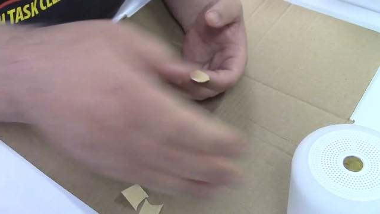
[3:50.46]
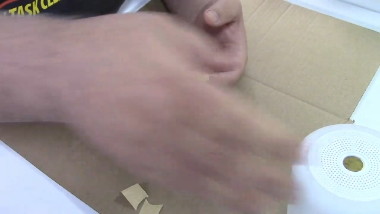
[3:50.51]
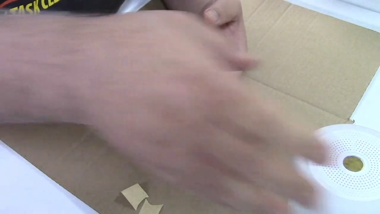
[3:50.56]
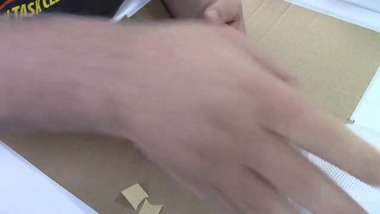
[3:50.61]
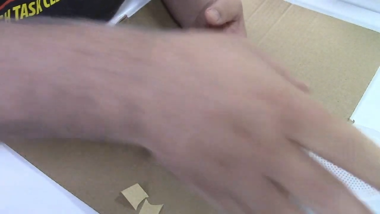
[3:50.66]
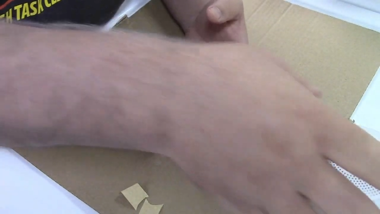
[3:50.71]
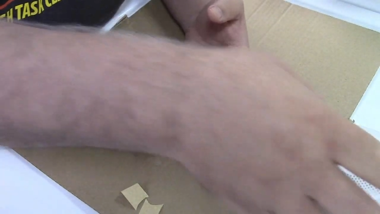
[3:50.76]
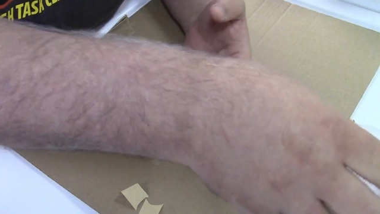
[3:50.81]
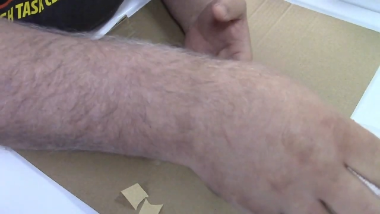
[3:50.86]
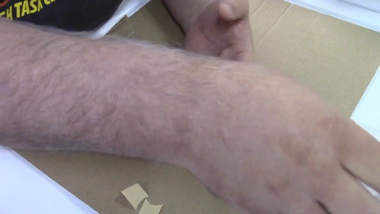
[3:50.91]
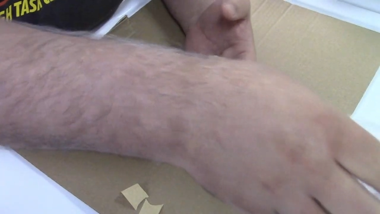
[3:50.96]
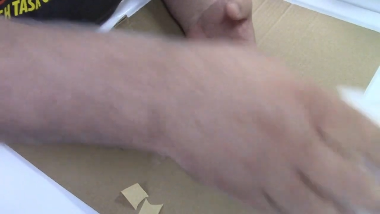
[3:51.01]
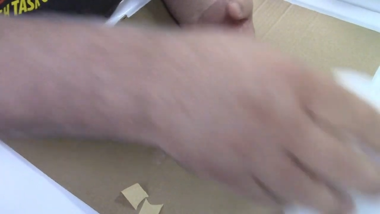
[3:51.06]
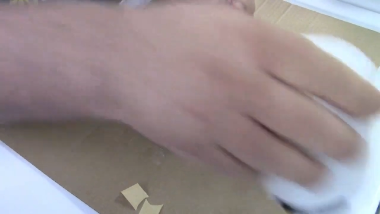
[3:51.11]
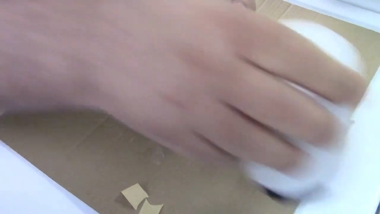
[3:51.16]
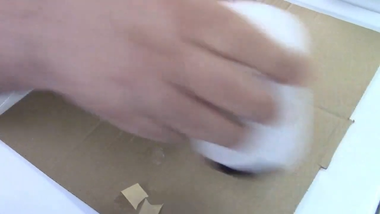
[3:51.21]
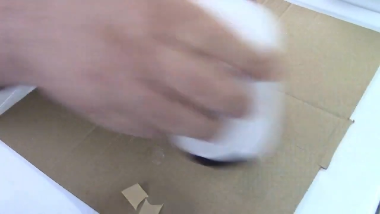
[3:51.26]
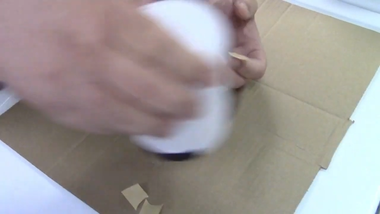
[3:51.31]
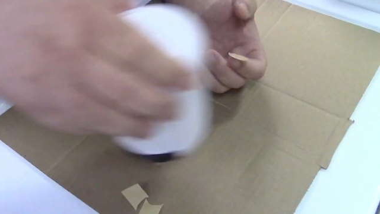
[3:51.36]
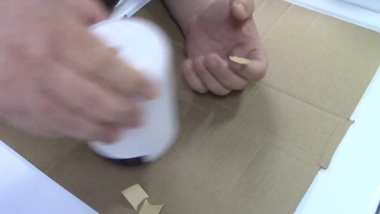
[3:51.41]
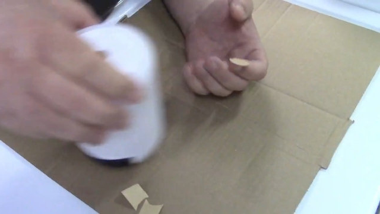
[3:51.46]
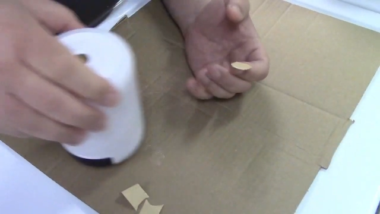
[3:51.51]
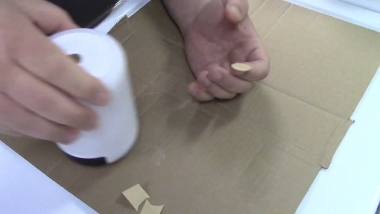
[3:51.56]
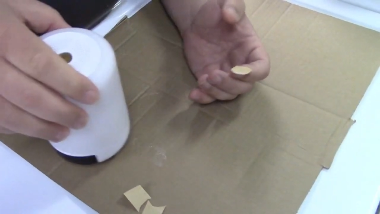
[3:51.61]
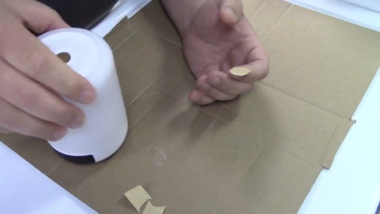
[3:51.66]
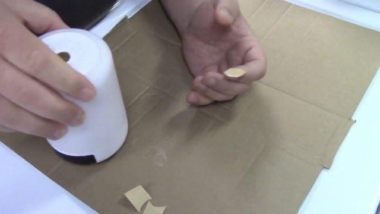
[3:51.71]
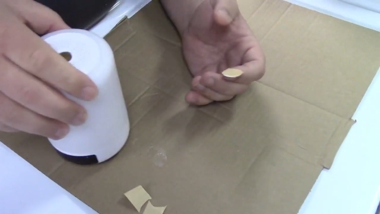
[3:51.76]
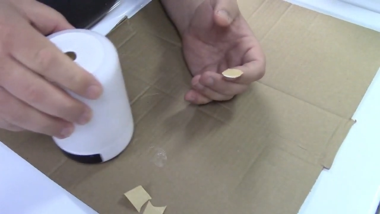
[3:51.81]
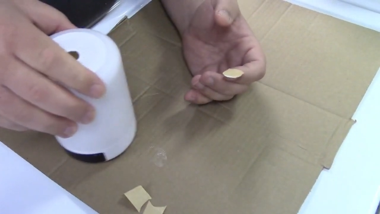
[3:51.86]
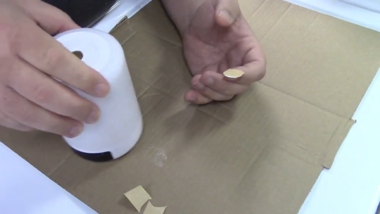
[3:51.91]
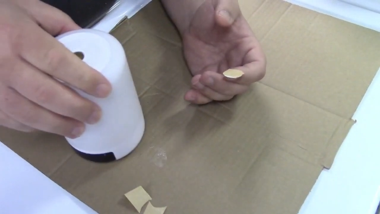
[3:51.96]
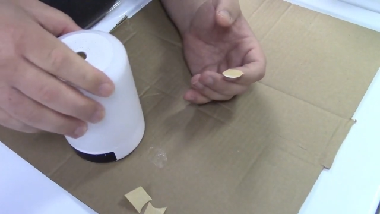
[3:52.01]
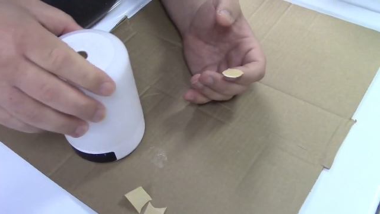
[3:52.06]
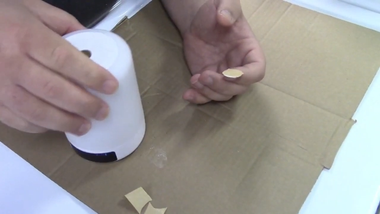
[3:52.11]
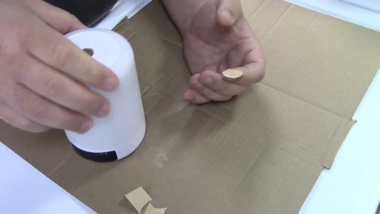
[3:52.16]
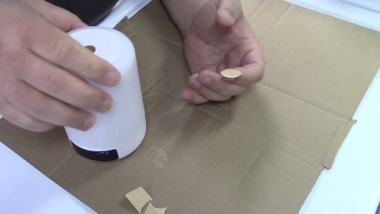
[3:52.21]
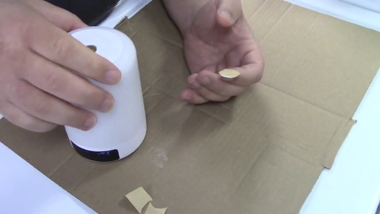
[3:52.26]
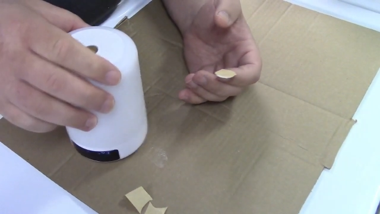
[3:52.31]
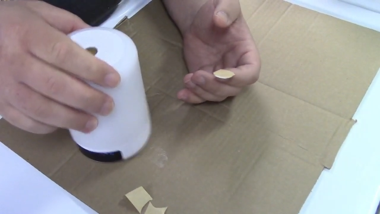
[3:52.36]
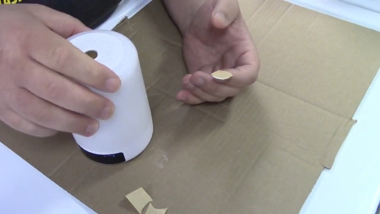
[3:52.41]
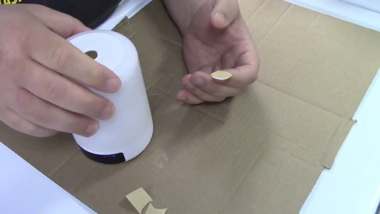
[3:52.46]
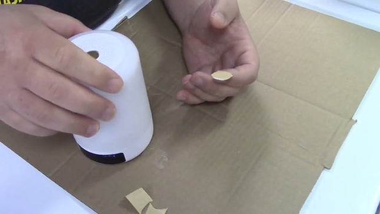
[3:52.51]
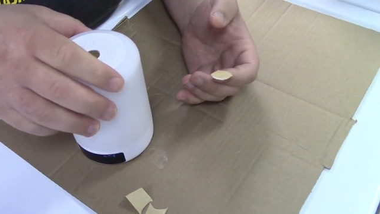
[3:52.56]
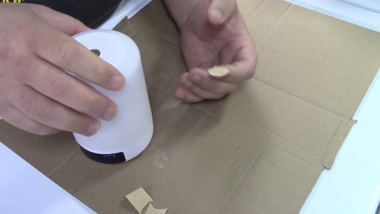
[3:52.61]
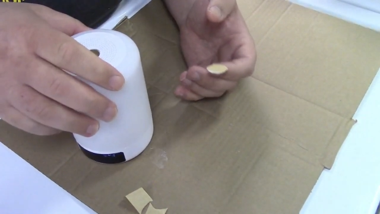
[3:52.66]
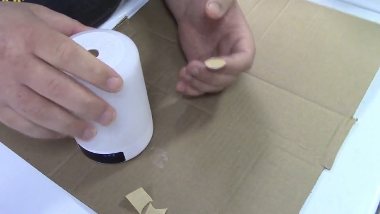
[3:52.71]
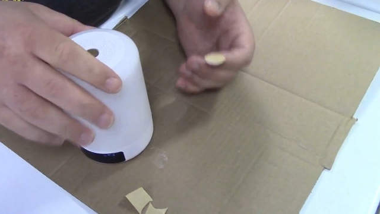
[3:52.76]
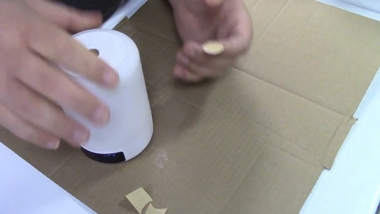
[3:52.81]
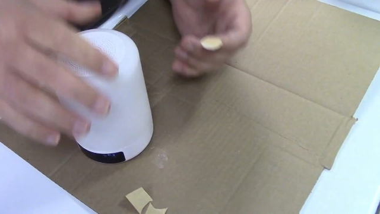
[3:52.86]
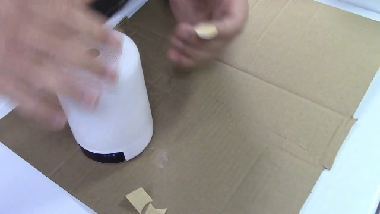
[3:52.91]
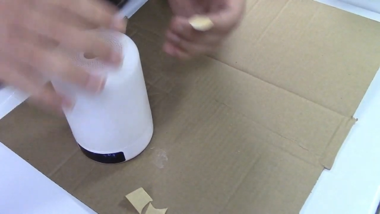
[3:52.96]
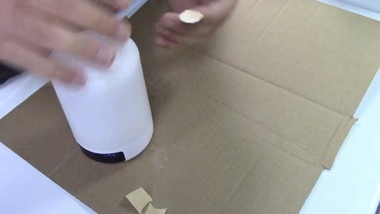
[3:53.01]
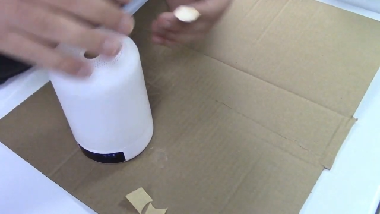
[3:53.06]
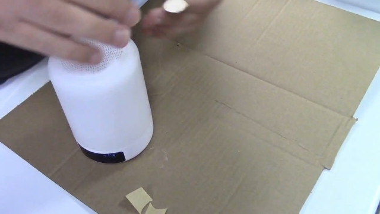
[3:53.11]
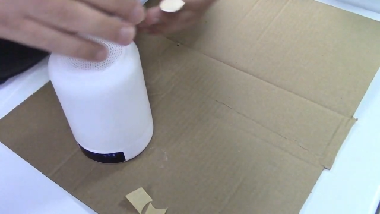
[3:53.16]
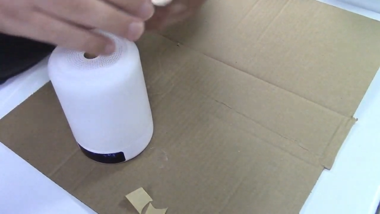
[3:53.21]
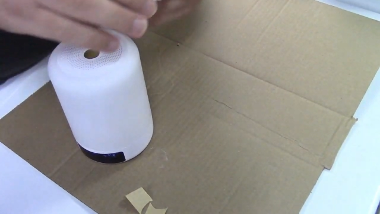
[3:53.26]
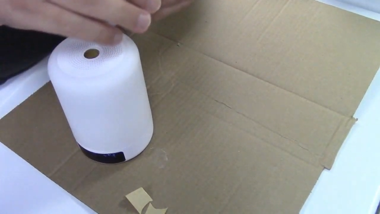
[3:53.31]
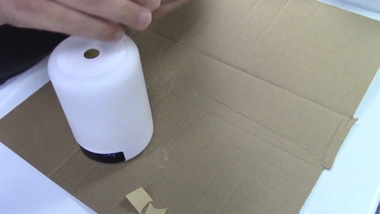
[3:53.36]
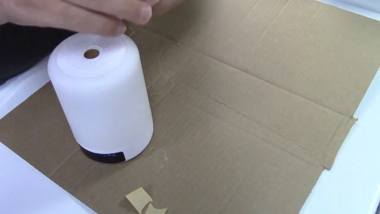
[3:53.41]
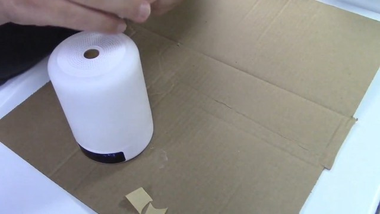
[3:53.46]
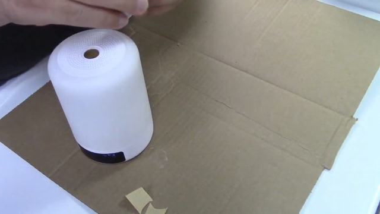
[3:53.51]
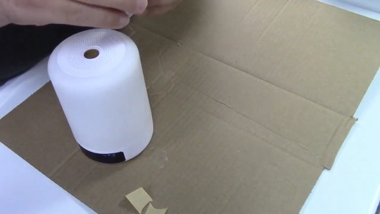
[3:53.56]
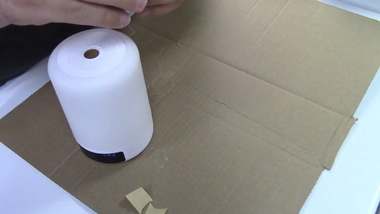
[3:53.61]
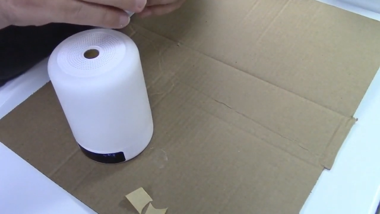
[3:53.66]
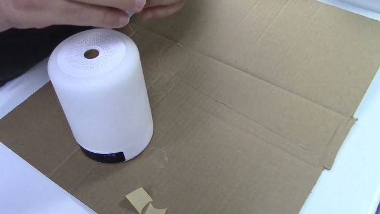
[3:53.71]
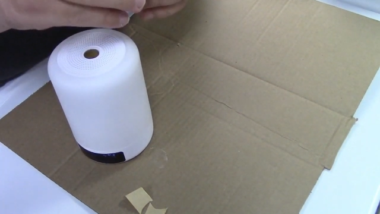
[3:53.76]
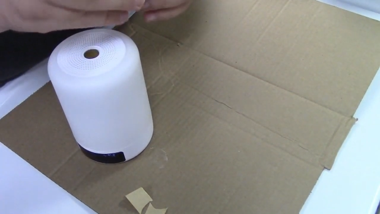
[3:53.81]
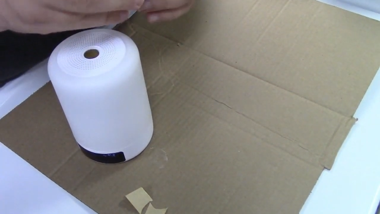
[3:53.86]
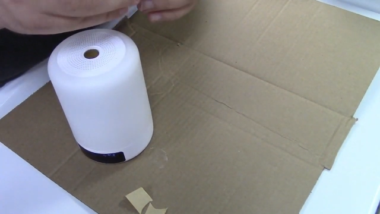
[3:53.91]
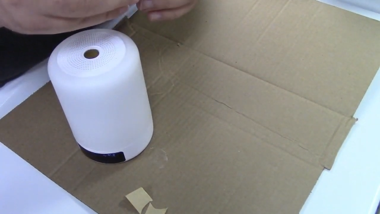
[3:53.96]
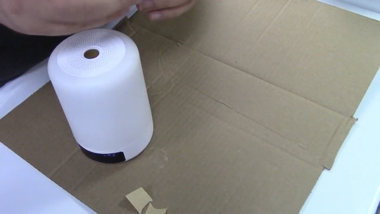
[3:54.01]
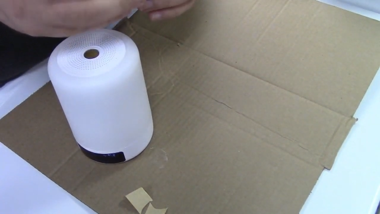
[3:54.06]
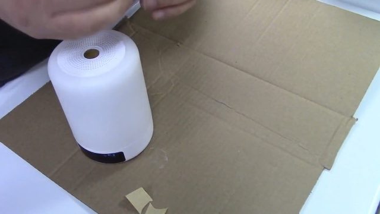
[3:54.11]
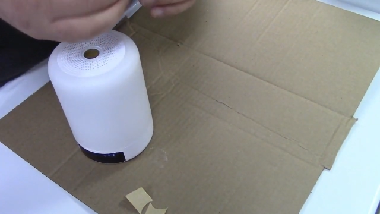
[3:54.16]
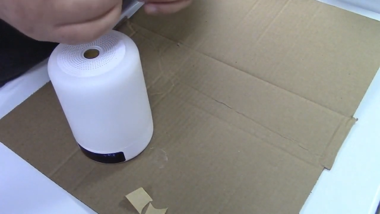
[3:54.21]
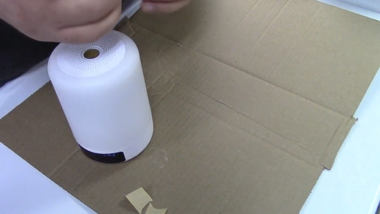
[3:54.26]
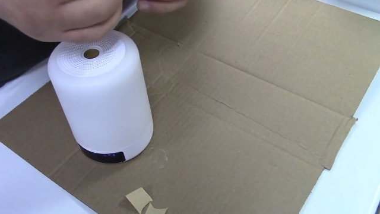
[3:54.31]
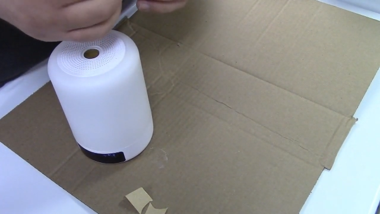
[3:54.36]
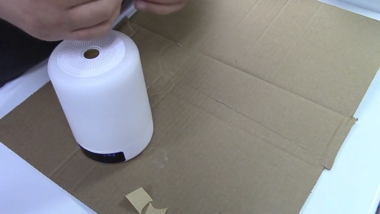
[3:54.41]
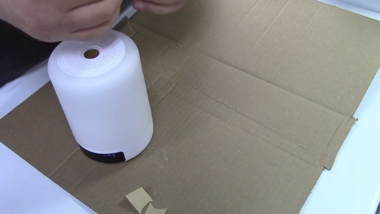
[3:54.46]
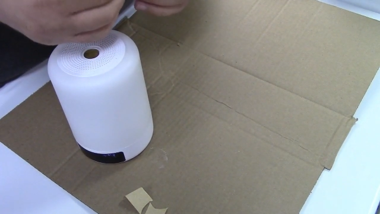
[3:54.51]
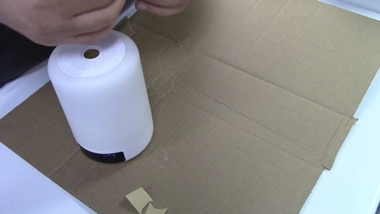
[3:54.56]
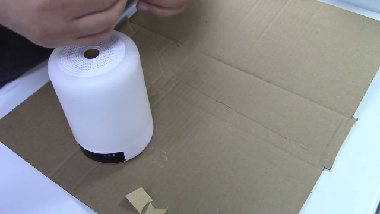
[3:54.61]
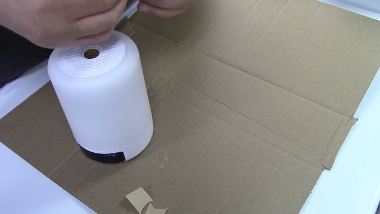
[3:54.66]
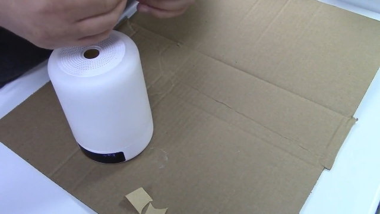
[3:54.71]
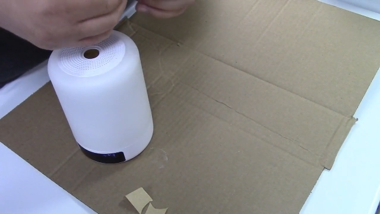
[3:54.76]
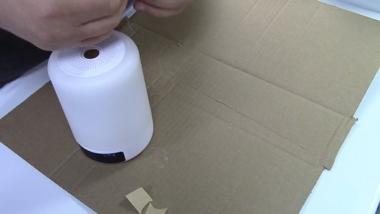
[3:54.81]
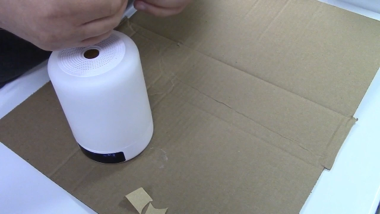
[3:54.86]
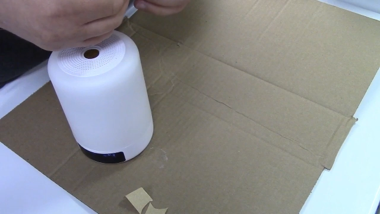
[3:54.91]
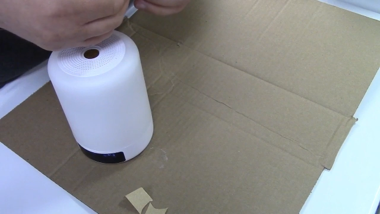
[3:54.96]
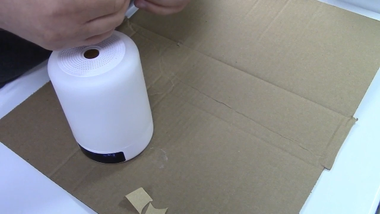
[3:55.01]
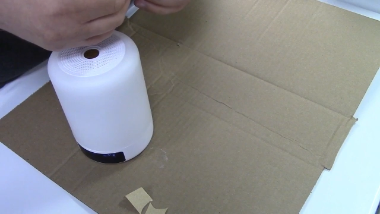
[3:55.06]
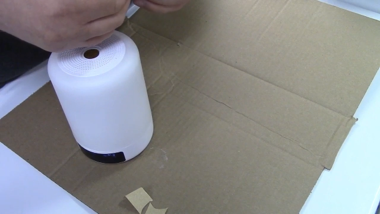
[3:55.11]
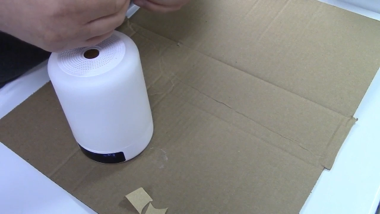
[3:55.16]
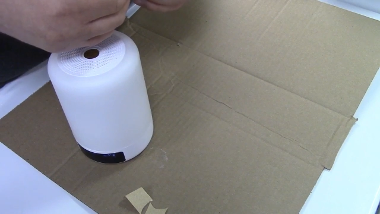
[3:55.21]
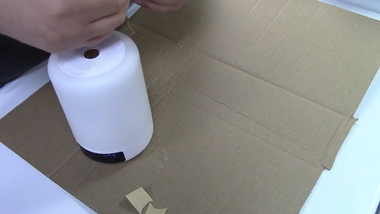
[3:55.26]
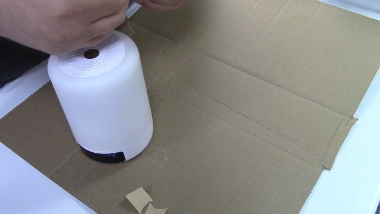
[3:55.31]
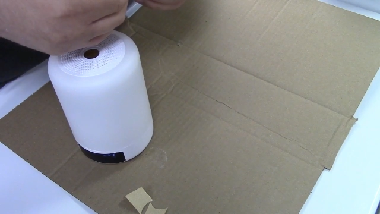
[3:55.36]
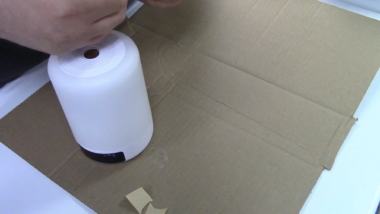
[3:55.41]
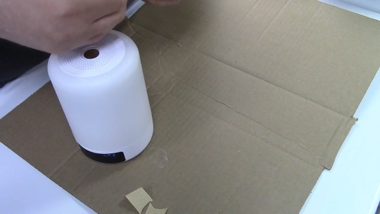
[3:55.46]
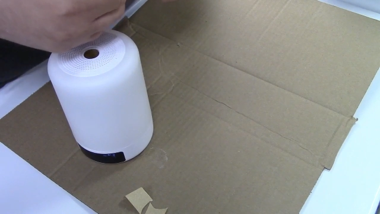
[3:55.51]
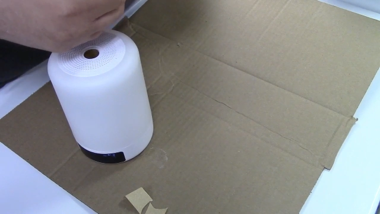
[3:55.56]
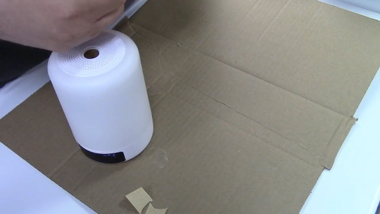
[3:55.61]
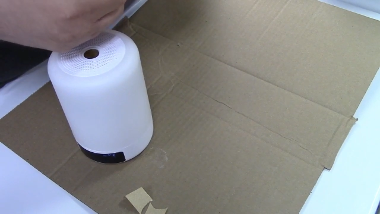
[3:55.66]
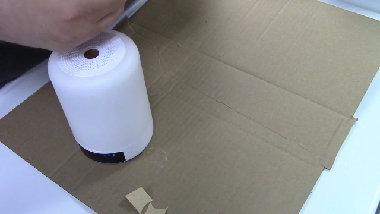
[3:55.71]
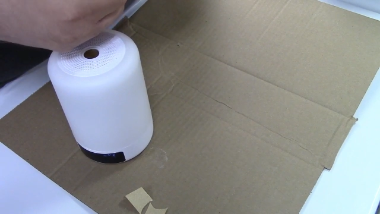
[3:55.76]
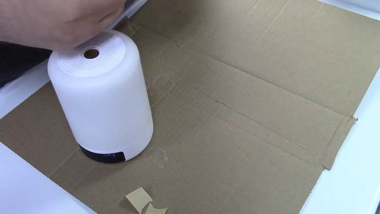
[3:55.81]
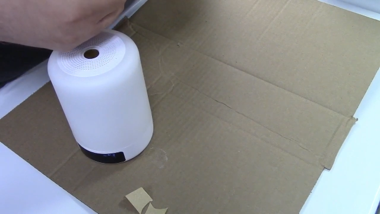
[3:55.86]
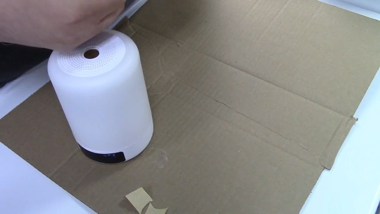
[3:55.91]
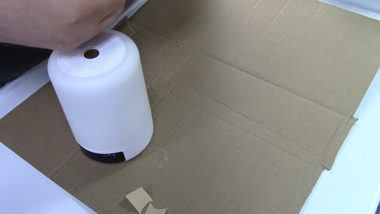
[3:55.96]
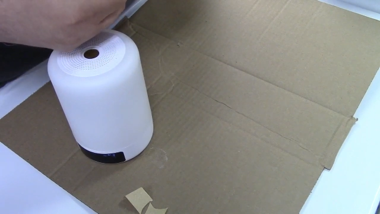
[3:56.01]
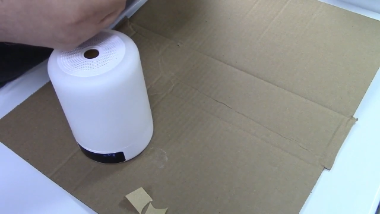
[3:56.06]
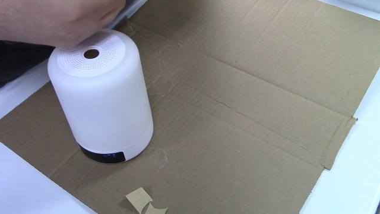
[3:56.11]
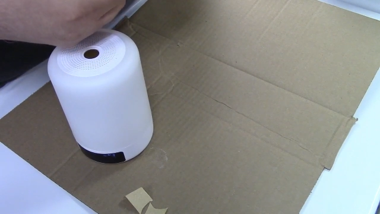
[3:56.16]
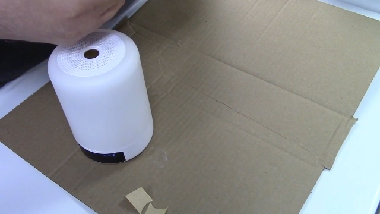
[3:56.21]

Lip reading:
Nobody's mouth can be seen.